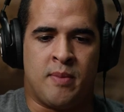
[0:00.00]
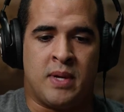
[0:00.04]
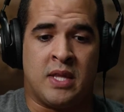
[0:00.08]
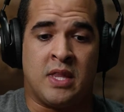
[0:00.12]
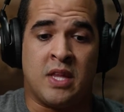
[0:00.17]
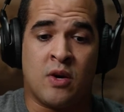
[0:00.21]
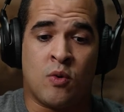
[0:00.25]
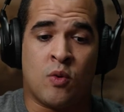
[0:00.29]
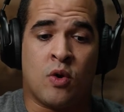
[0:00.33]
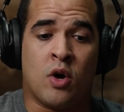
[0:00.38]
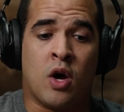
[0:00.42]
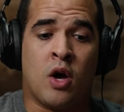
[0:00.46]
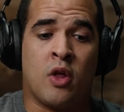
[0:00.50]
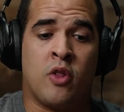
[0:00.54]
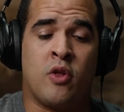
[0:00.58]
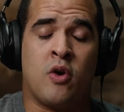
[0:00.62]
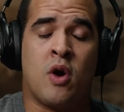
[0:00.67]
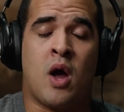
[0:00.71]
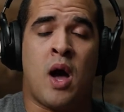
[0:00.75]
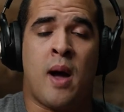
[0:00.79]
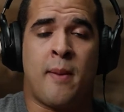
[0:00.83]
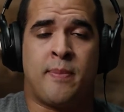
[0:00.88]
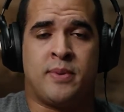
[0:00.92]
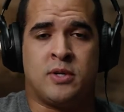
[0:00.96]
there were other
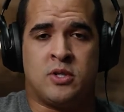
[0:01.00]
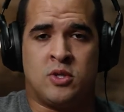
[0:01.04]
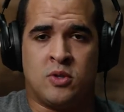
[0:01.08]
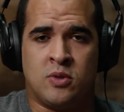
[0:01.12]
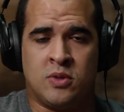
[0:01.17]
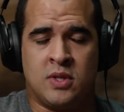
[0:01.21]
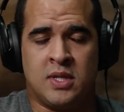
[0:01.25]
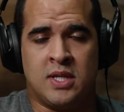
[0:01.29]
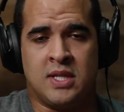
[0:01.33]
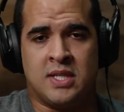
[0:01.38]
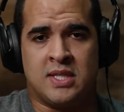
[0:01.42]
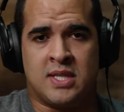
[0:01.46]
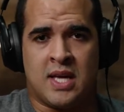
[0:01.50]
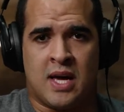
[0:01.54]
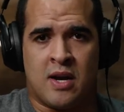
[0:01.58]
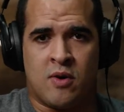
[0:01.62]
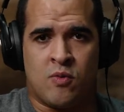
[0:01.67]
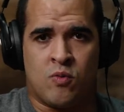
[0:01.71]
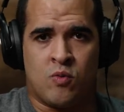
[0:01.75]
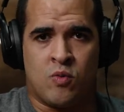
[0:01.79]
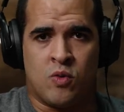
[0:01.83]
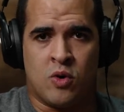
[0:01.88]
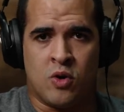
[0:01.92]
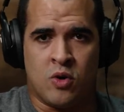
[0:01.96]
opportunities that
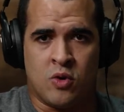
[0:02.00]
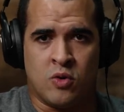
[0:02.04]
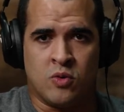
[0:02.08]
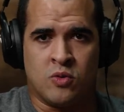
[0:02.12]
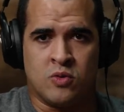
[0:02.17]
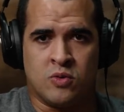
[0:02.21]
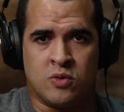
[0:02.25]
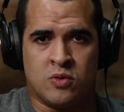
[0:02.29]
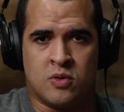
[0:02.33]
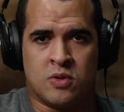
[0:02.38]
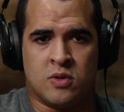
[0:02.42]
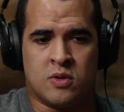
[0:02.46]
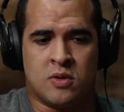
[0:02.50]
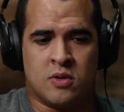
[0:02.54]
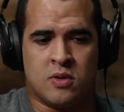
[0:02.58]
rose